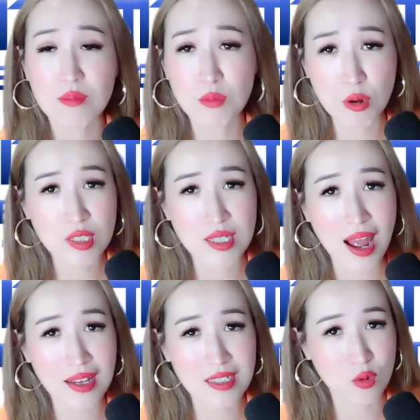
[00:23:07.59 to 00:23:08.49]
most
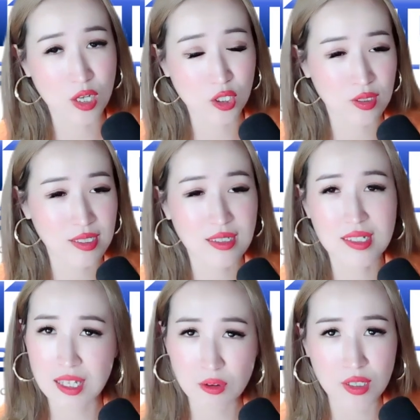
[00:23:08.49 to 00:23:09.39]
asked questions, and the
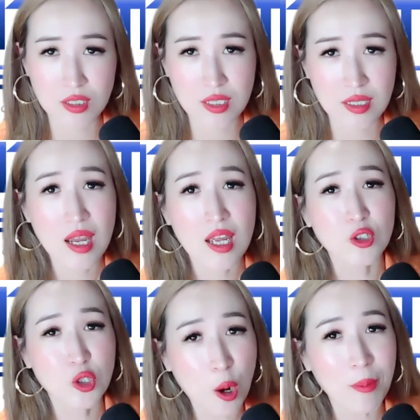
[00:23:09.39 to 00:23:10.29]
secrets
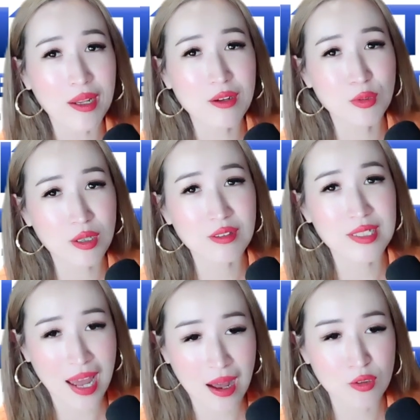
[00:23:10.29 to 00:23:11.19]
nobody really
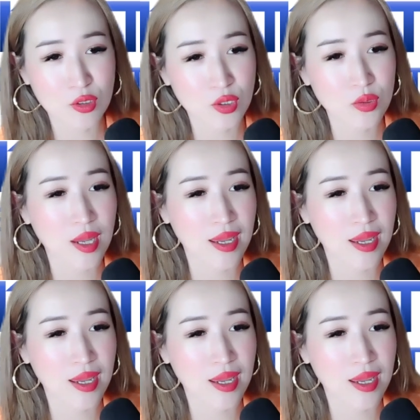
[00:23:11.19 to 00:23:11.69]
tells you